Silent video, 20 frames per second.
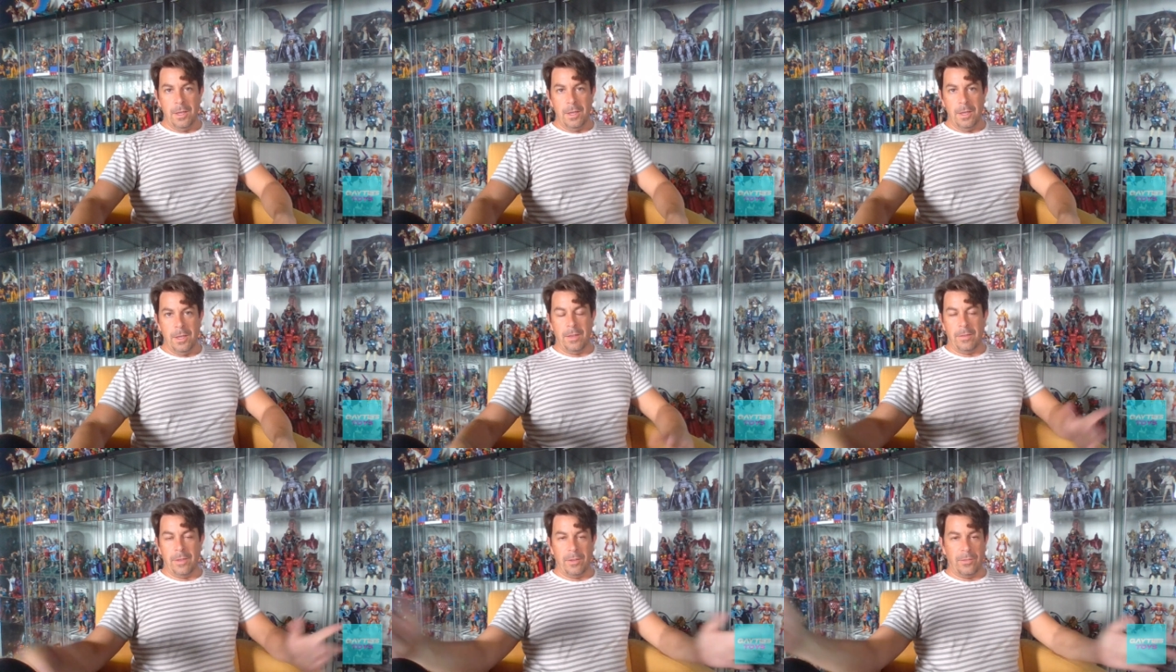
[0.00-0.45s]

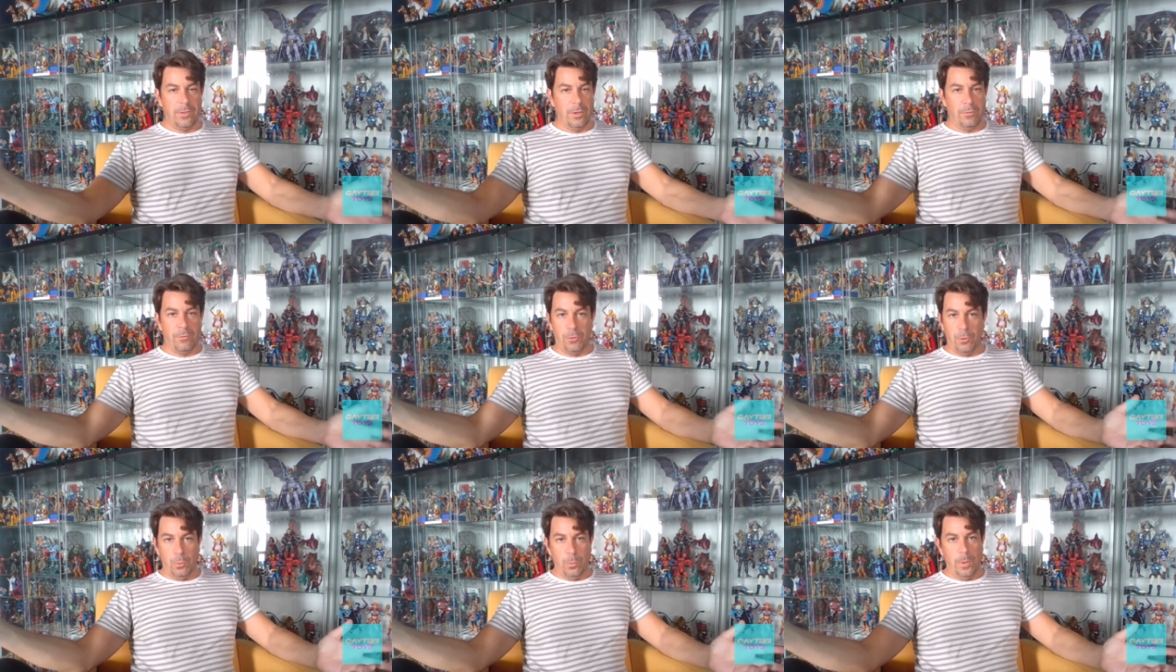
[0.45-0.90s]
And that's
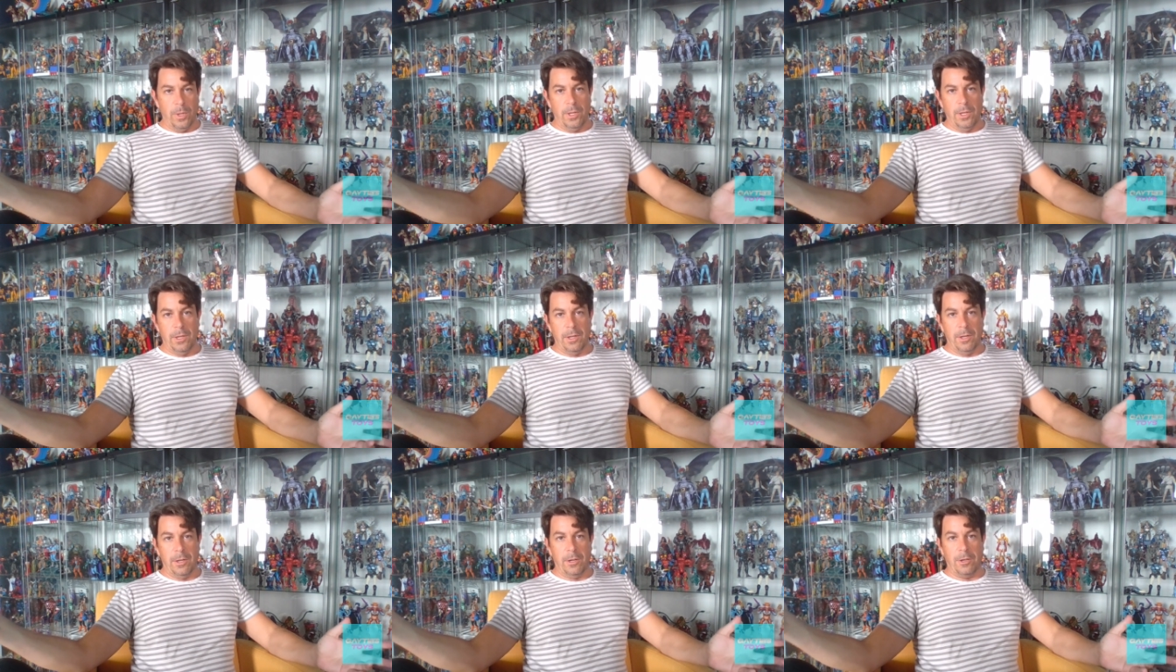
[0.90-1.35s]
it for
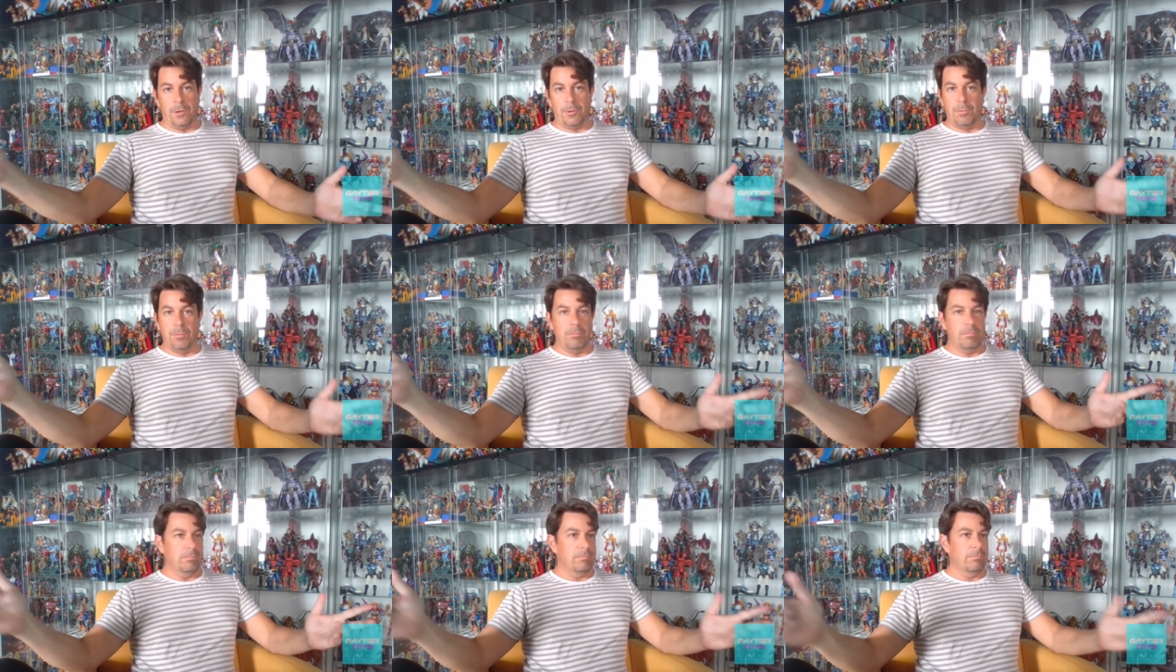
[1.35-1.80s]
Willa,
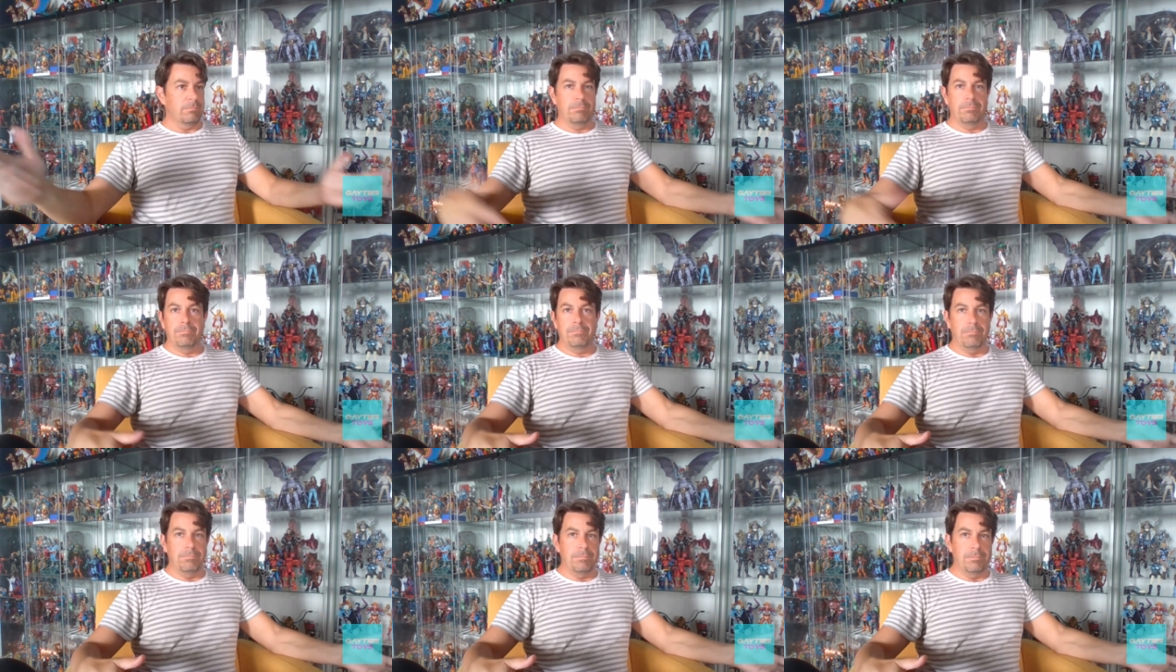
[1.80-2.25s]

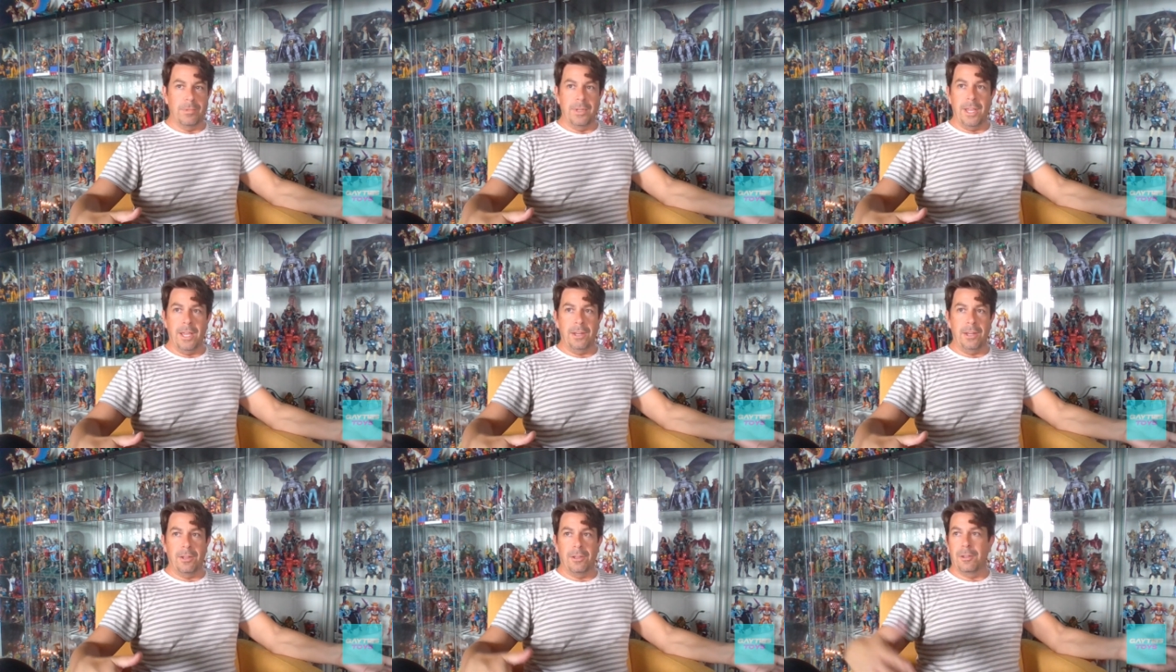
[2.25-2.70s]

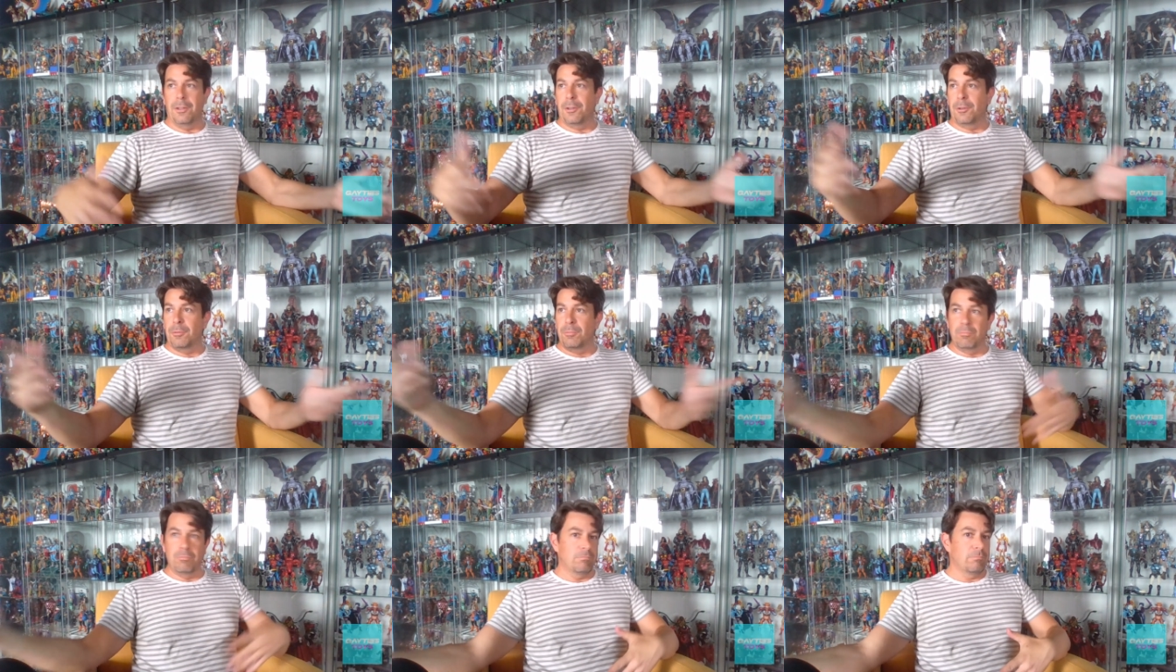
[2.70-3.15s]

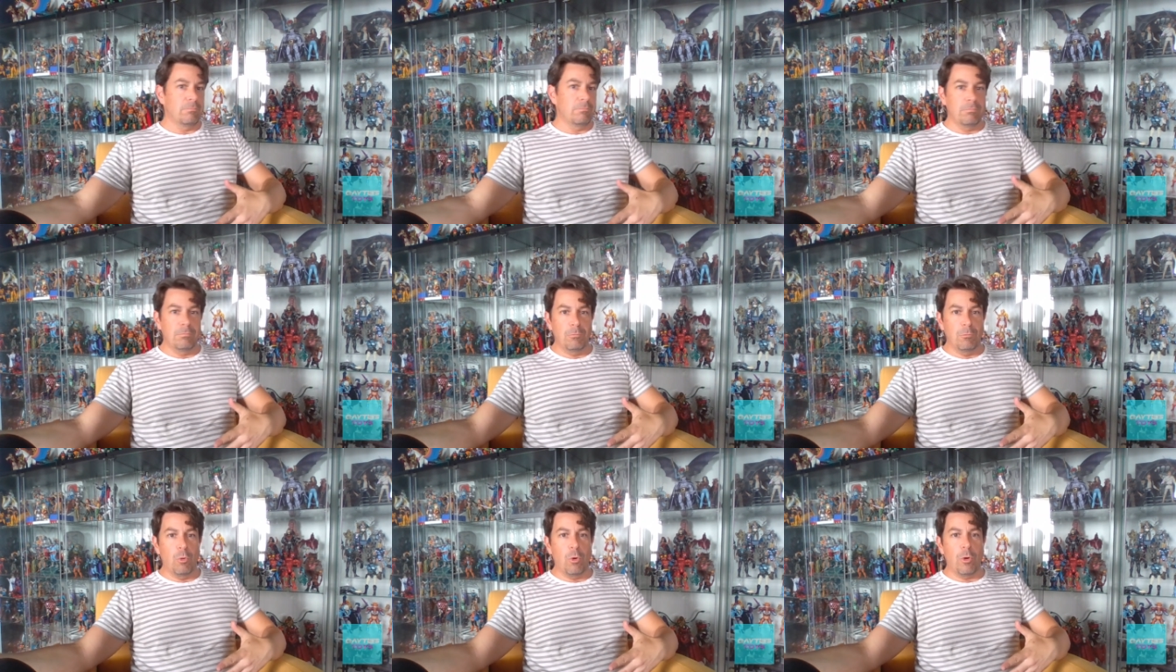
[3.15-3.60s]
Nayda,
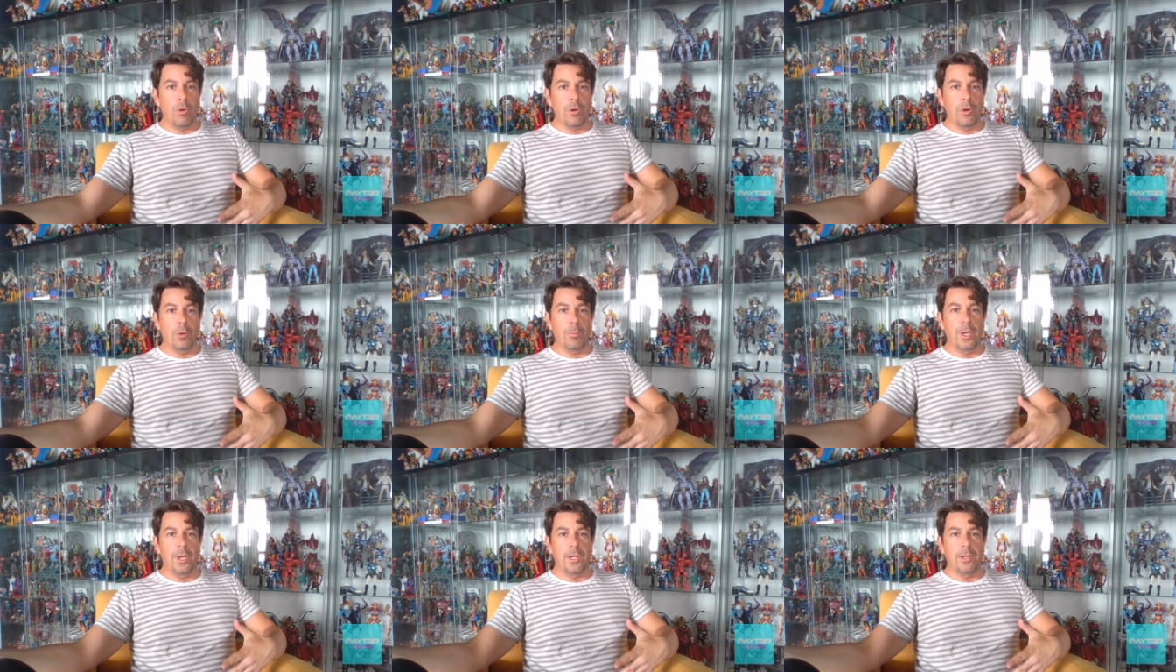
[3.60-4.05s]

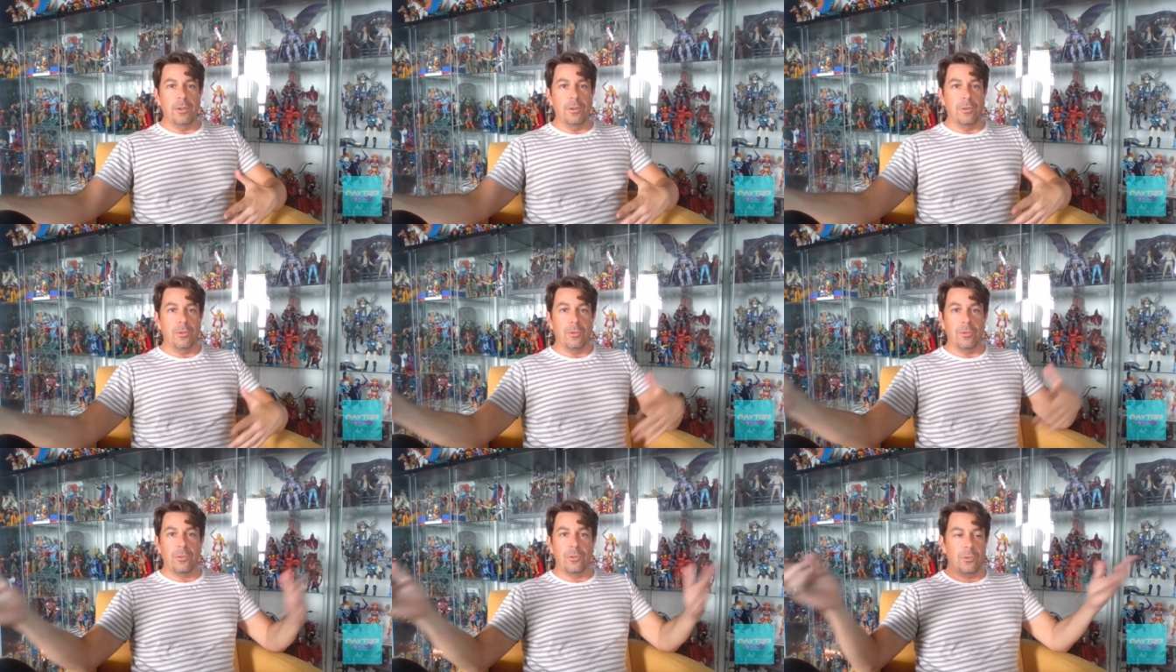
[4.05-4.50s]
warrior
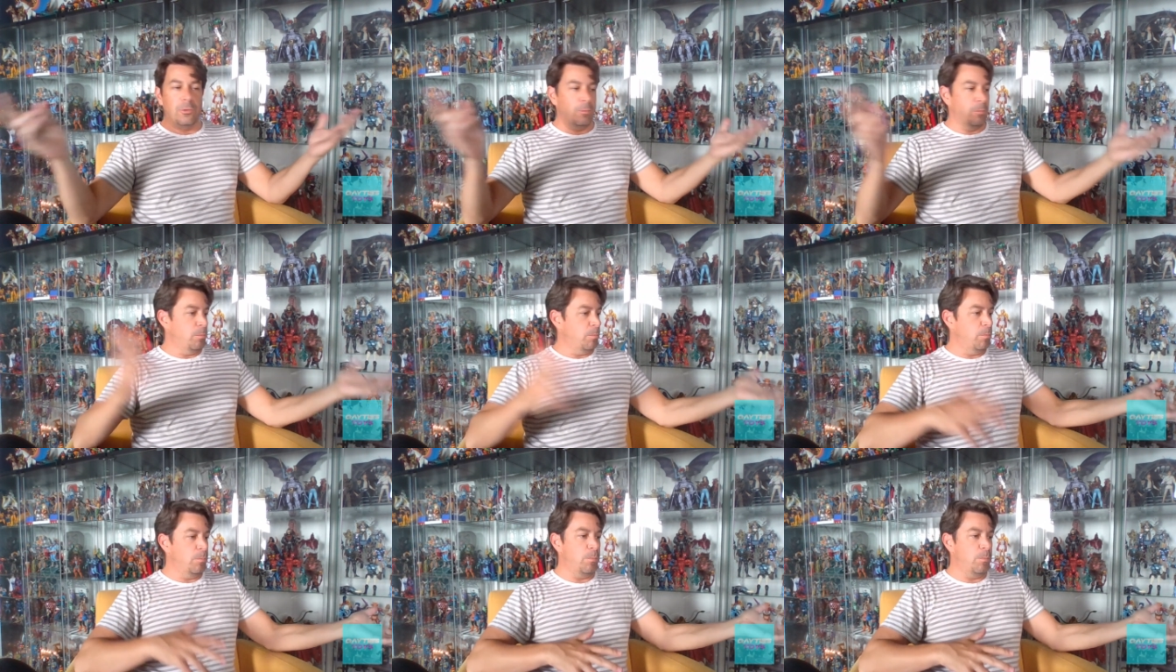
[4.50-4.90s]
maidens,